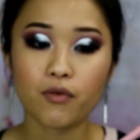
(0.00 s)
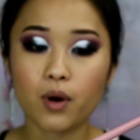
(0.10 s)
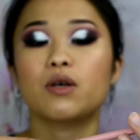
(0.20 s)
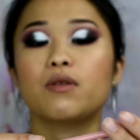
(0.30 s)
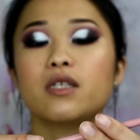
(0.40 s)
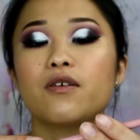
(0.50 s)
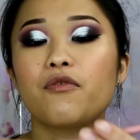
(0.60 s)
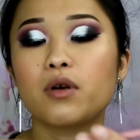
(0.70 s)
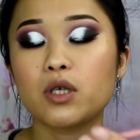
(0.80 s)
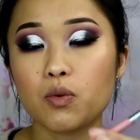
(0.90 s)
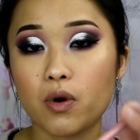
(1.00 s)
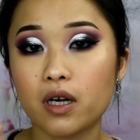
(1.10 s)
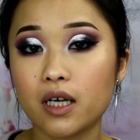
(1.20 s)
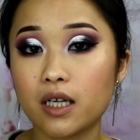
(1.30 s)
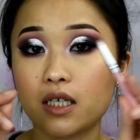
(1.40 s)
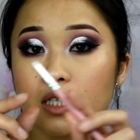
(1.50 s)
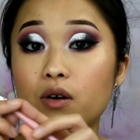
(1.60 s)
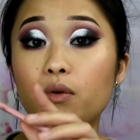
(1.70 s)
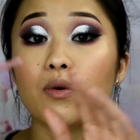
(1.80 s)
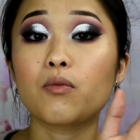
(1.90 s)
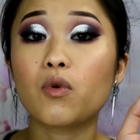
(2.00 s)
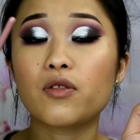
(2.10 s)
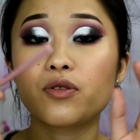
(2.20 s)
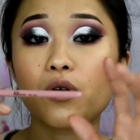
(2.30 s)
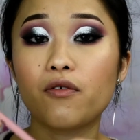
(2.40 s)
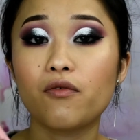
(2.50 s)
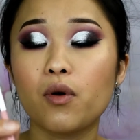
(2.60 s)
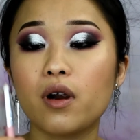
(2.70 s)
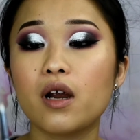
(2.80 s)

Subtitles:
So this first one, it is the 134.